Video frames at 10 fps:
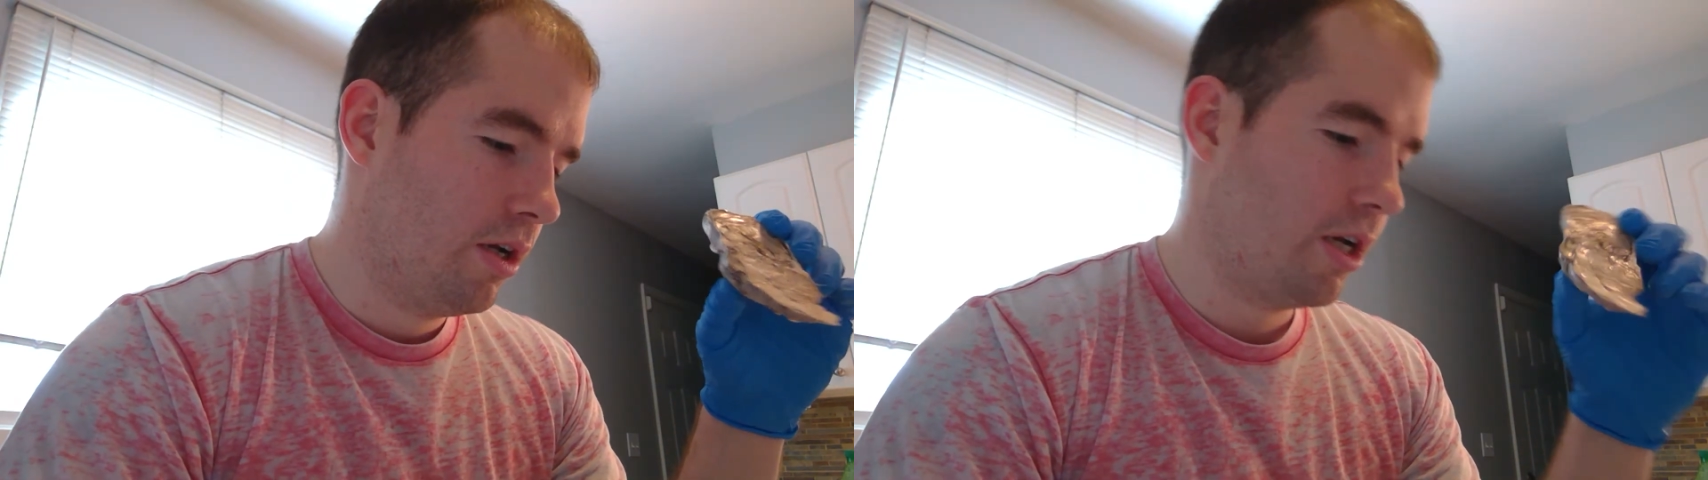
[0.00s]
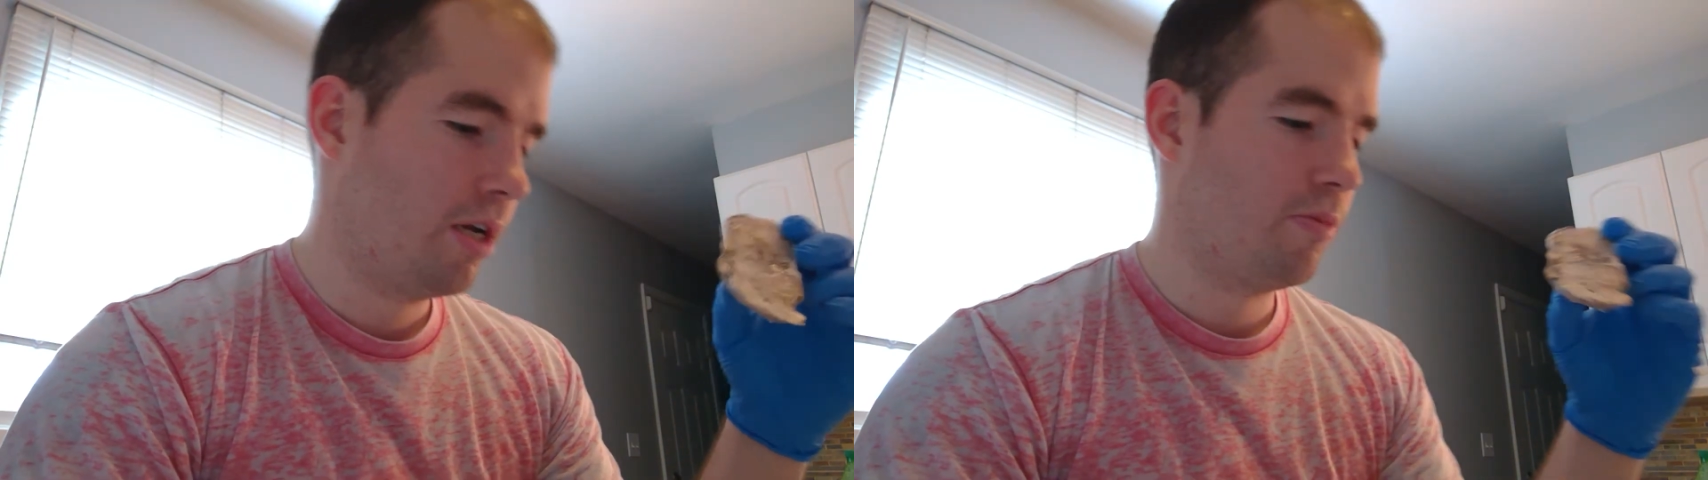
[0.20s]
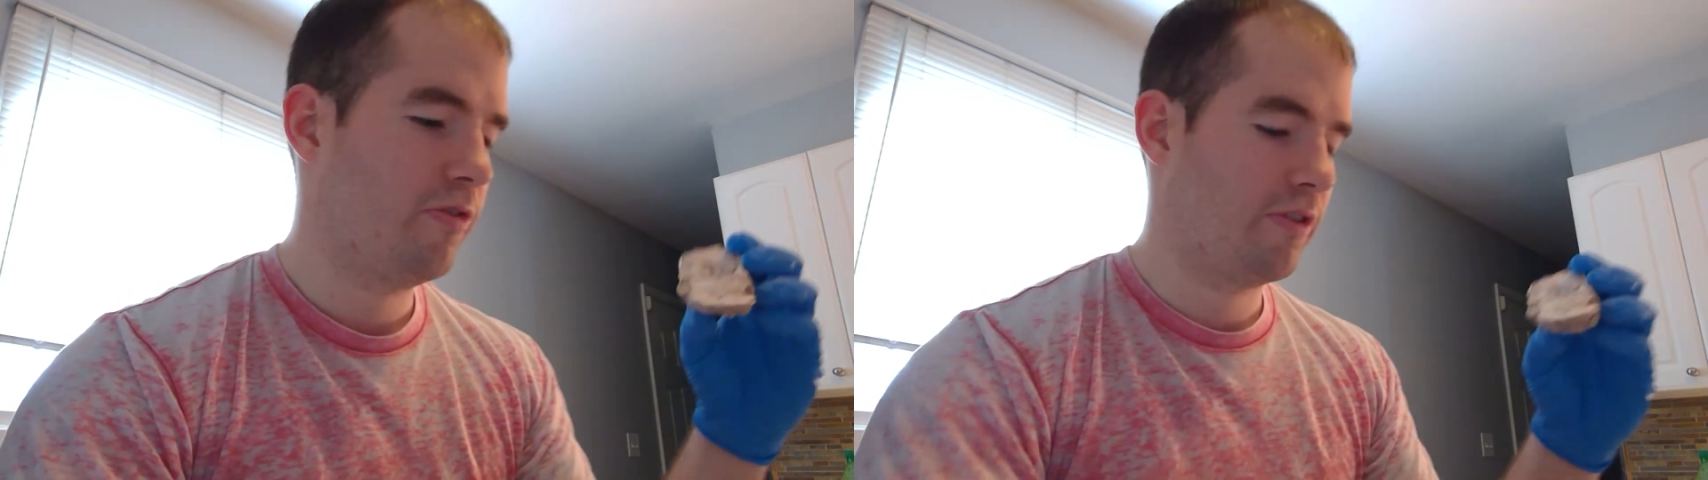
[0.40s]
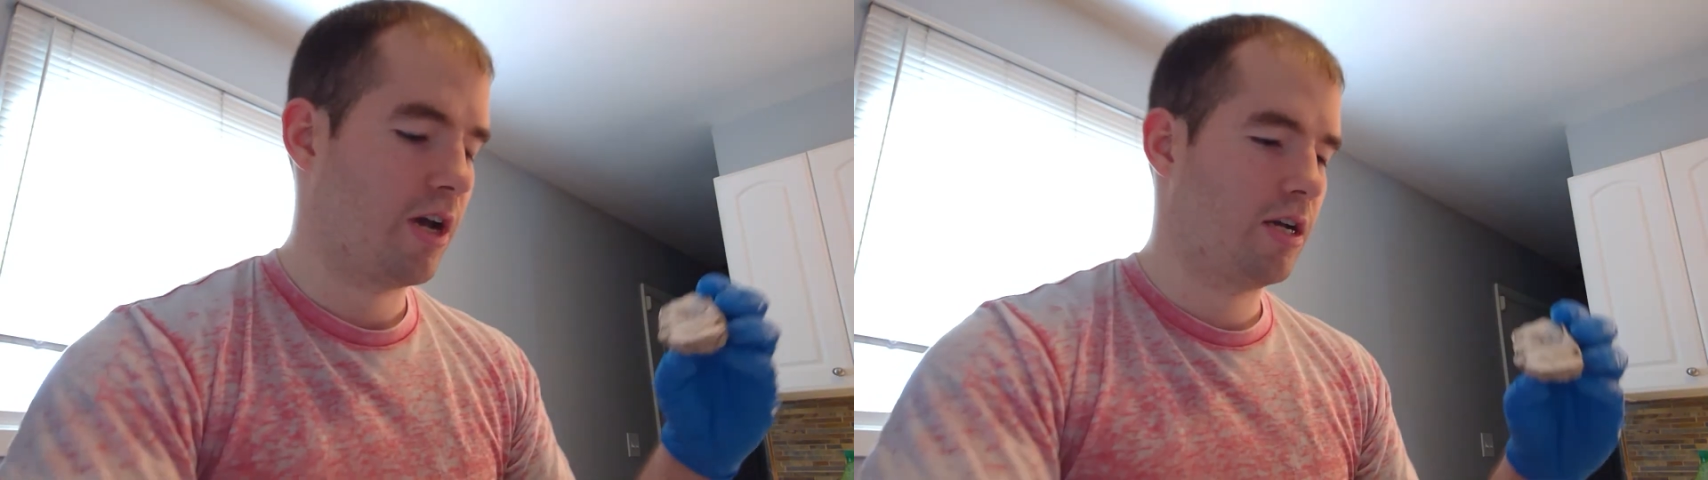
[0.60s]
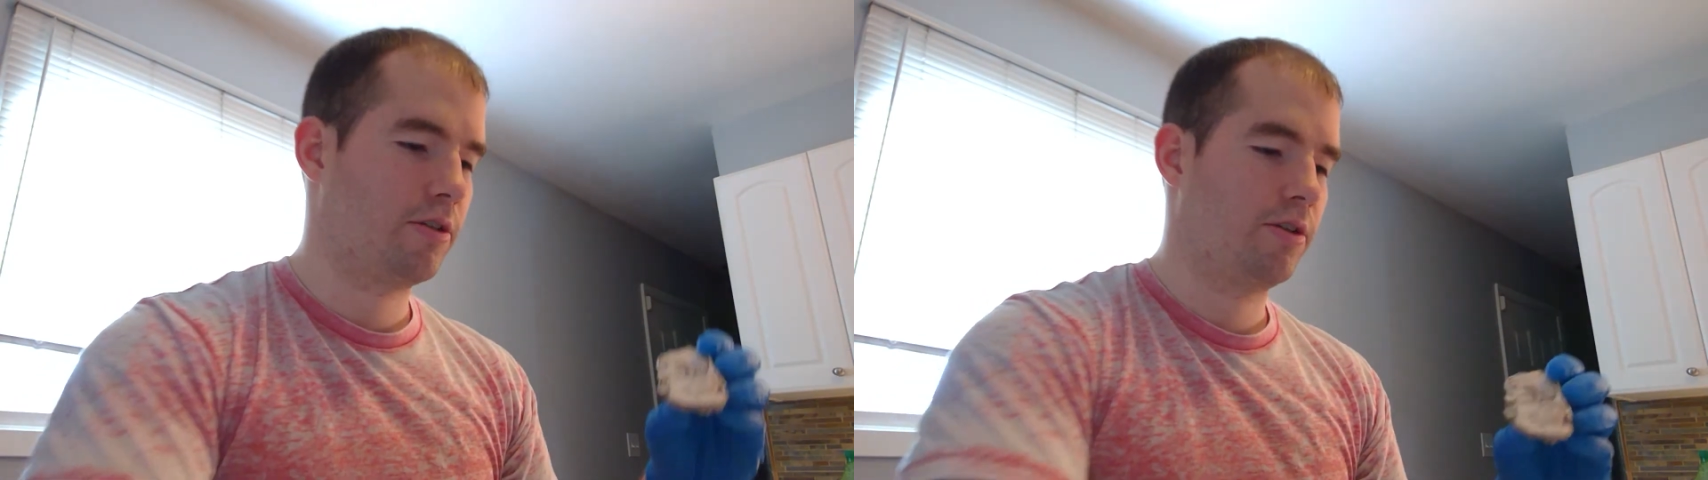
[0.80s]
And moving
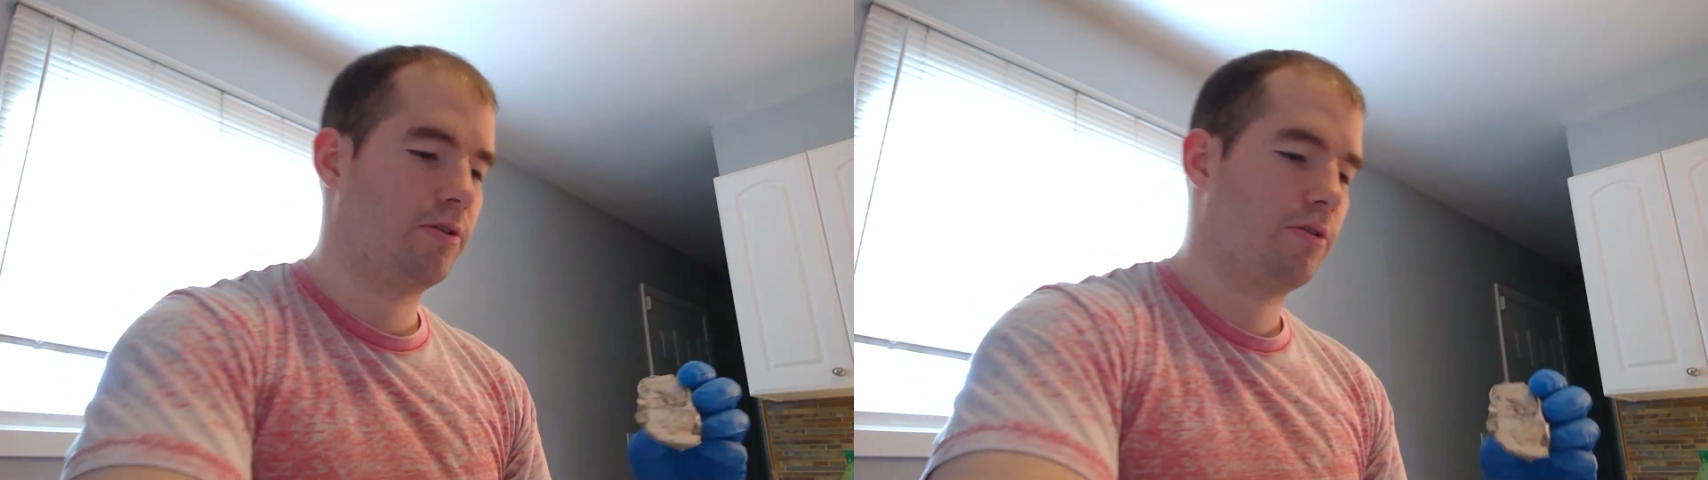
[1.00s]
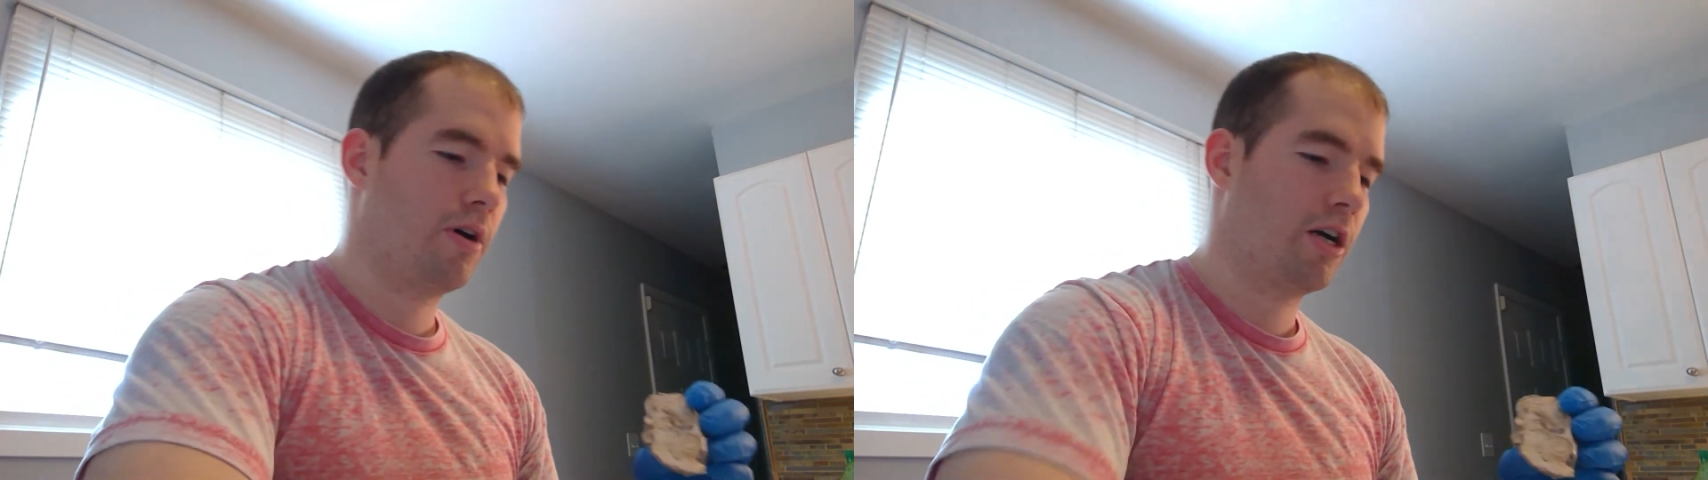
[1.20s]
on to